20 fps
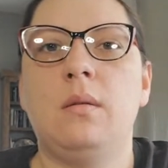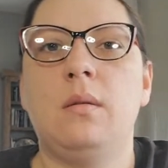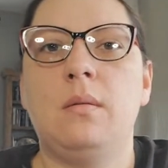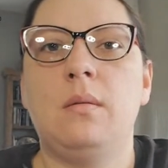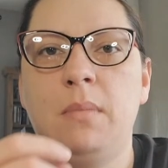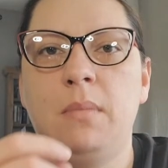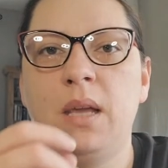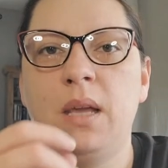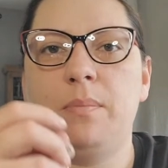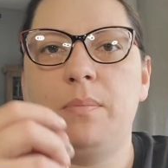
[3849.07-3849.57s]

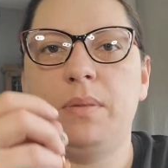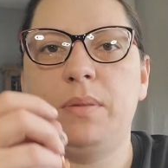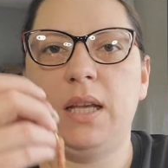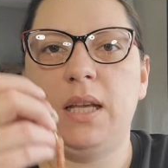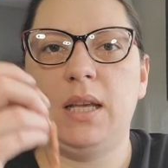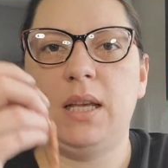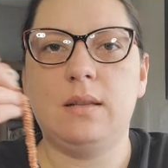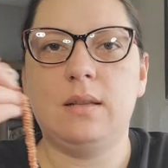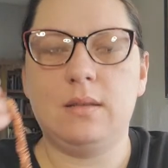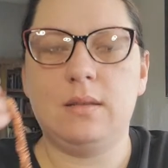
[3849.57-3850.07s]
Me,
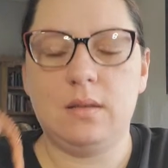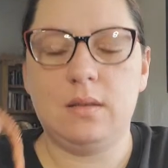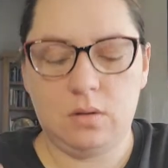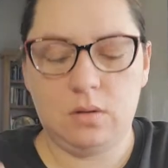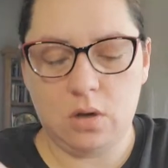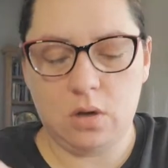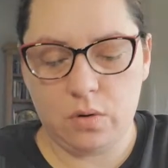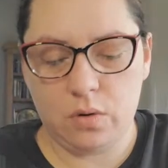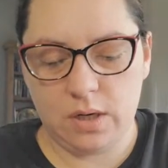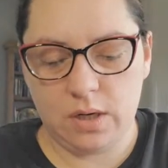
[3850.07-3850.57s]
please.
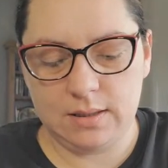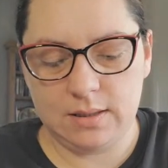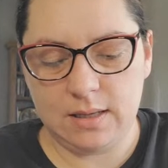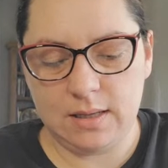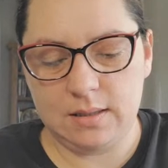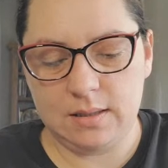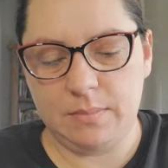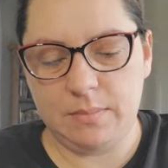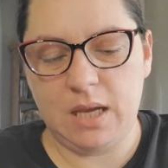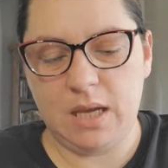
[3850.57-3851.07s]
Tony
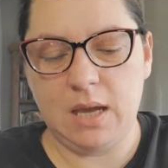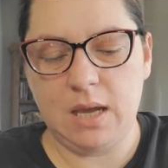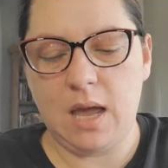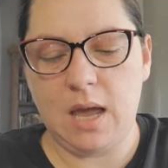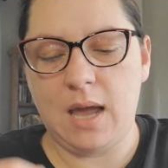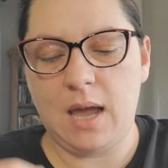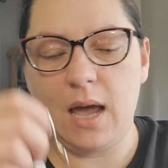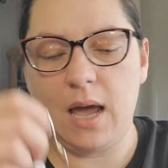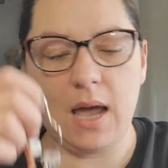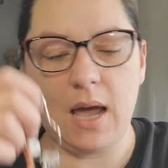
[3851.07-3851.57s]
says me.
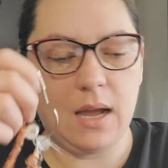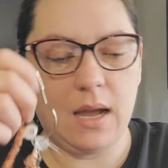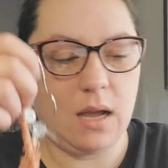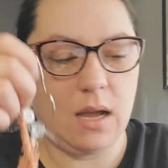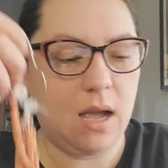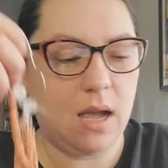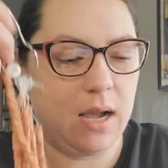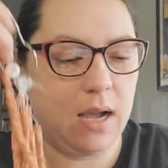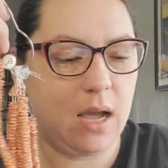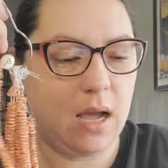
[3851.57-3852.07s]
I got,
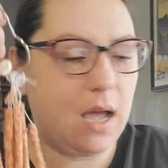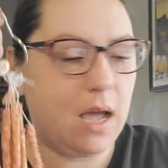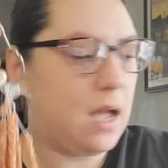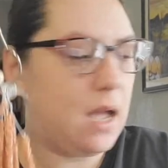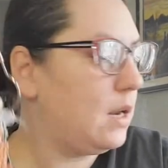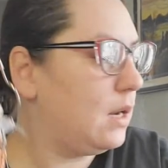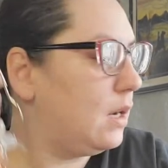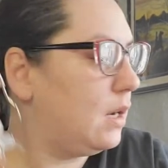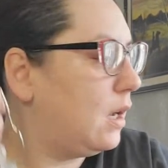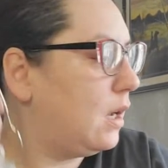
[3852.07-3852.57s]
I got,
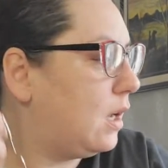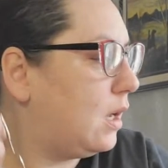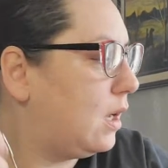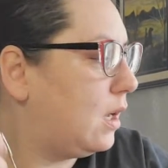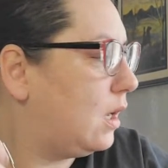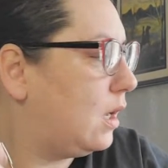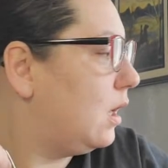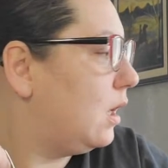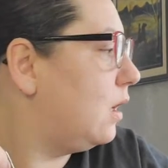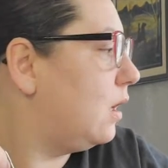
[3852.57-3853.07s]

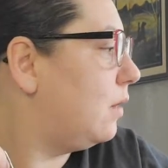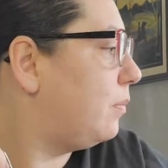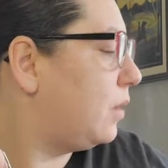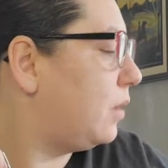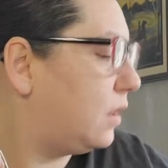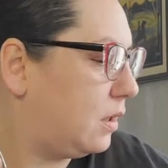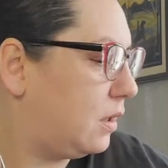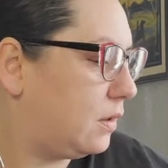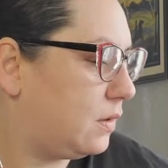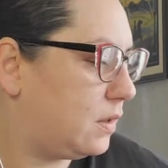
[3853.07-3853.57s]
uh, put
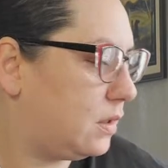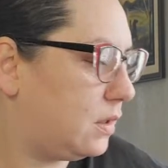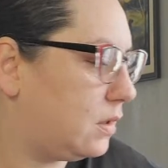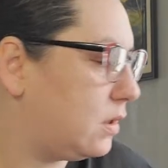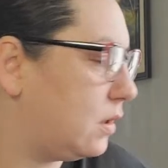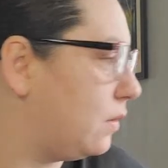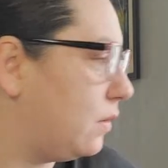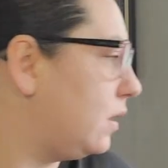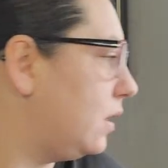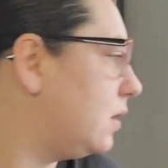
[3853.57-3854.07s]
those in
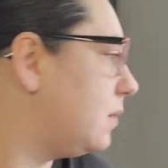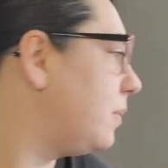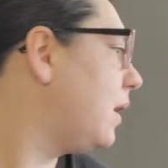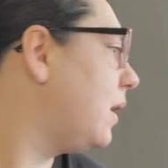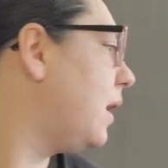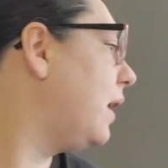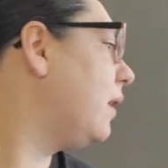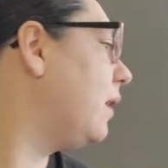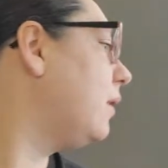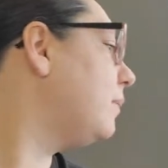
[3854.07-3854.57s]
Tony's
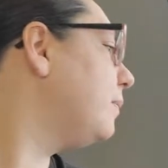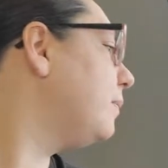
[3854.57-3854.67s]
pile.